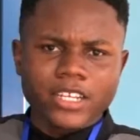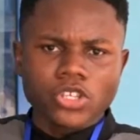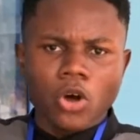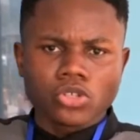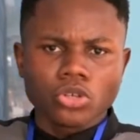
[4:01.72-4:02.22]
is
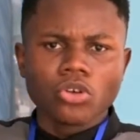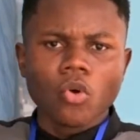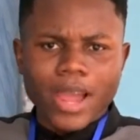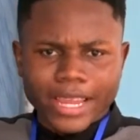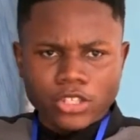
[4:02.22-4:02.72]
also not
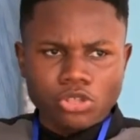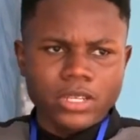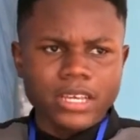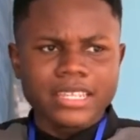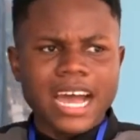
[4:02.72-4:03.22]
working
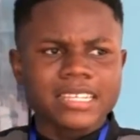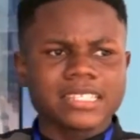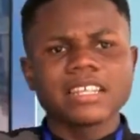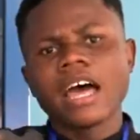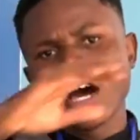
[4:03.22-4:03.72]
today.
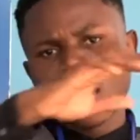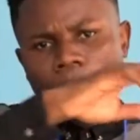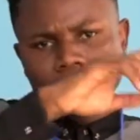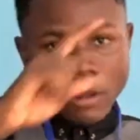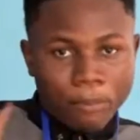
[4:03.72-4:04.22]
That's
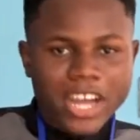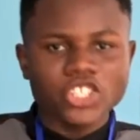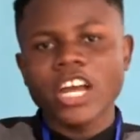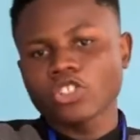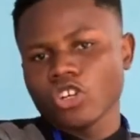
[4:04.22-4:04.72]
the
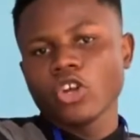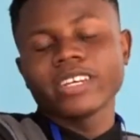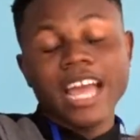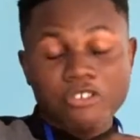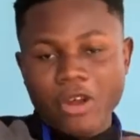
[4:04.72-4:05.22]
branch actually
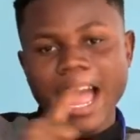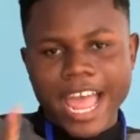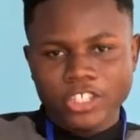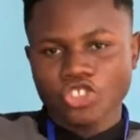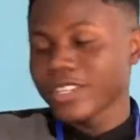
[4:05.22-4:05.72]
on the Accra
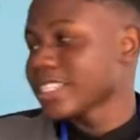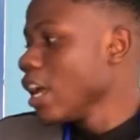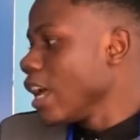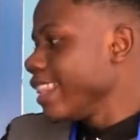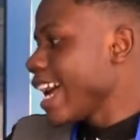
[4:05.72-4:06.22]
High Street.
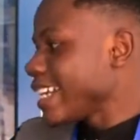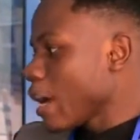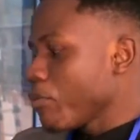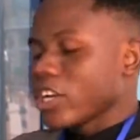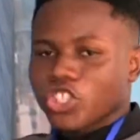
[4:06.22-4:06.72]
The
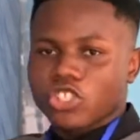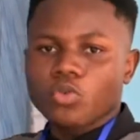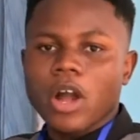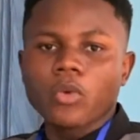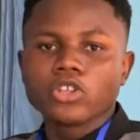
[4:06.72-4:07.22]
other branches
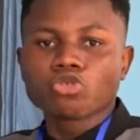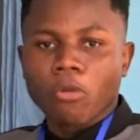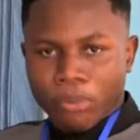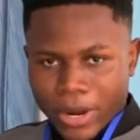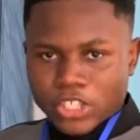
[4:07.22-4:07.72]
who are going to
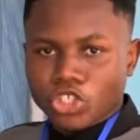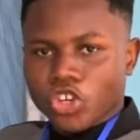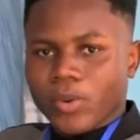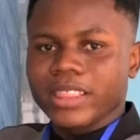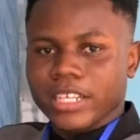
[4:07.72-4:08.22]
operate
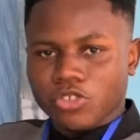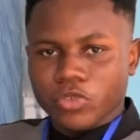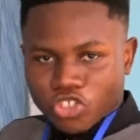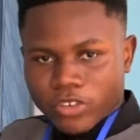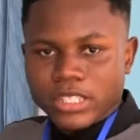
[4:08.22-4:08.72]
during this
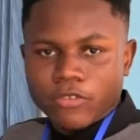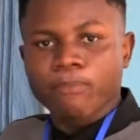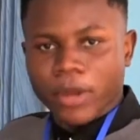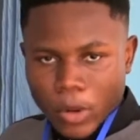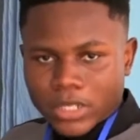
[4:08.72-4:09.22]
restrictive
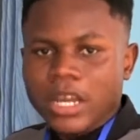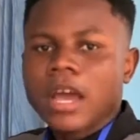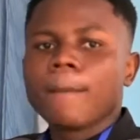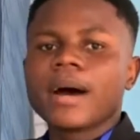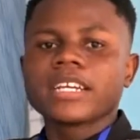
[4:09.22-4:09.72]
period,
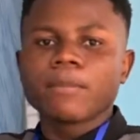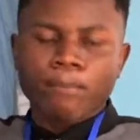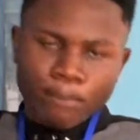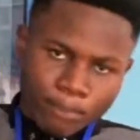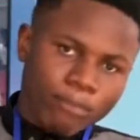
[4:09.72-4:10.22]
but the
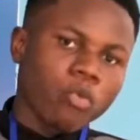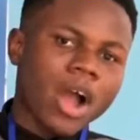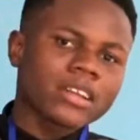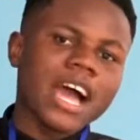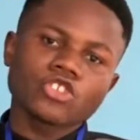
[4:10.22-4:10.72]

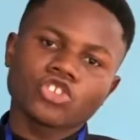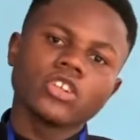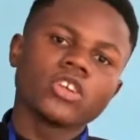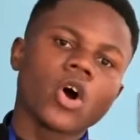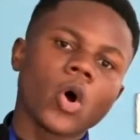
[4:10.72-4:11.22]
one
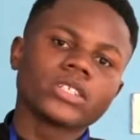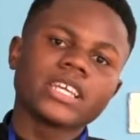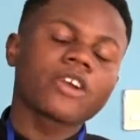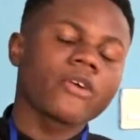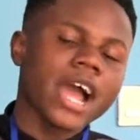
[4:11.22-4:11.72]
actually on the
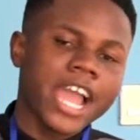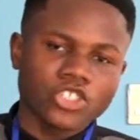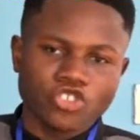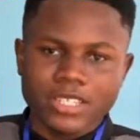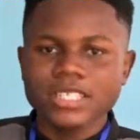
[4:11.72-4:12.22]
Accra High
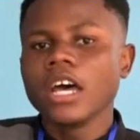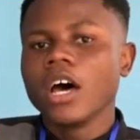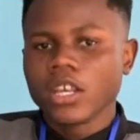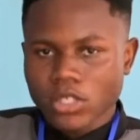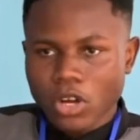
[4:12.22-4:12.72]
Street
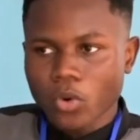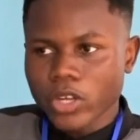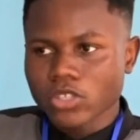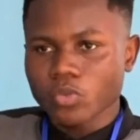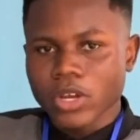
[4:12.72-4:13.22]
is not
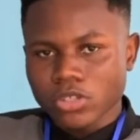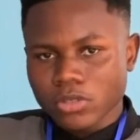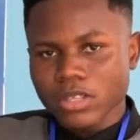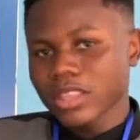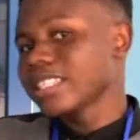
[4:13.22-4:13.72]
going to work
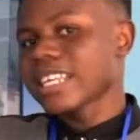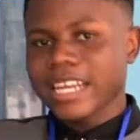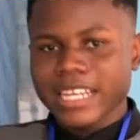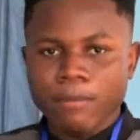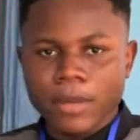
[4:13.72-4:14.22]
today. This is
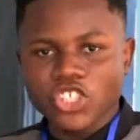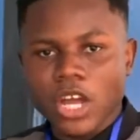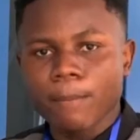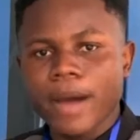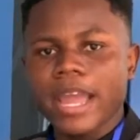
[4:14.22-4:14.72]
another
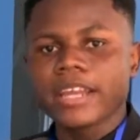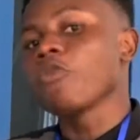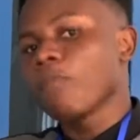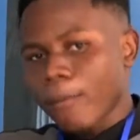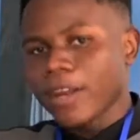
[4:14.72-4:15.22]
measure by the
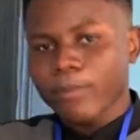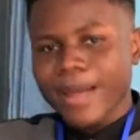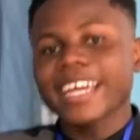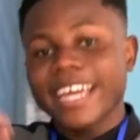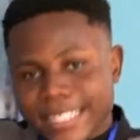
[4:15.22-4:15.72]
Republic
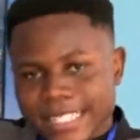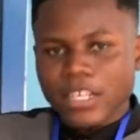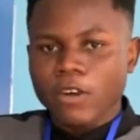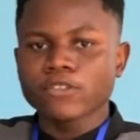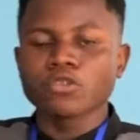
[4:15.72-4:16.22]
Bank
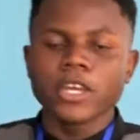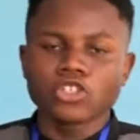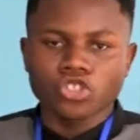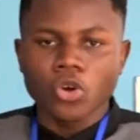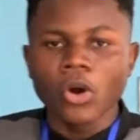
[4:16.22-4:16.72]
itself to make
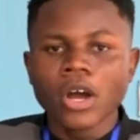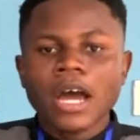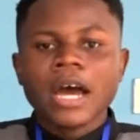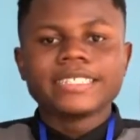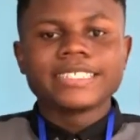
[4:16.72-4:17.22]
sure
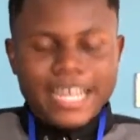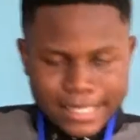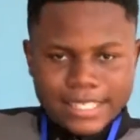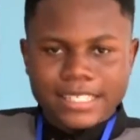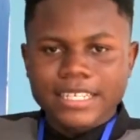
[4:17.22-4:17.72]

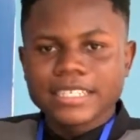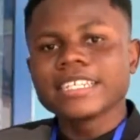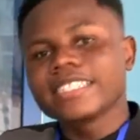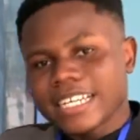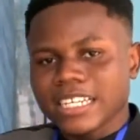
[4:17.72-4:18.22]
that
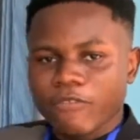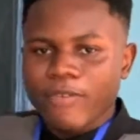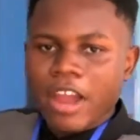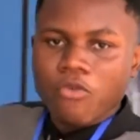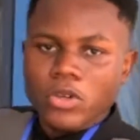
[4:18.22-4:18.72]
the deadly
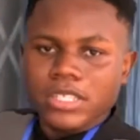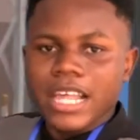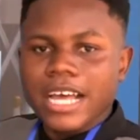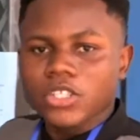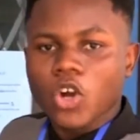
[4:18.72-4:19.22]
virus,
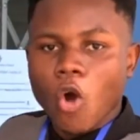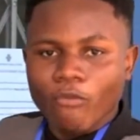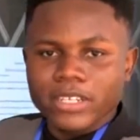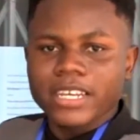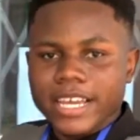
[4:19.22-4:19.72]
that's the
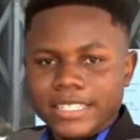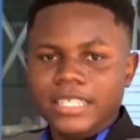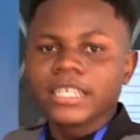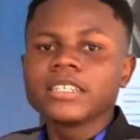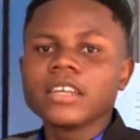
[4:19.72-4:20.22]

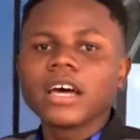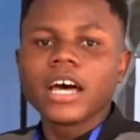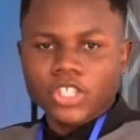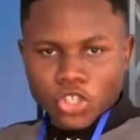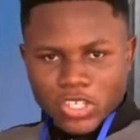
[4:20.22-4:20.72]
COVID-19,
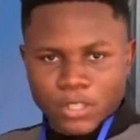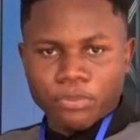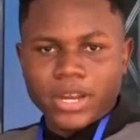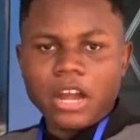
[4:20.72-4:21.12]
it's not spread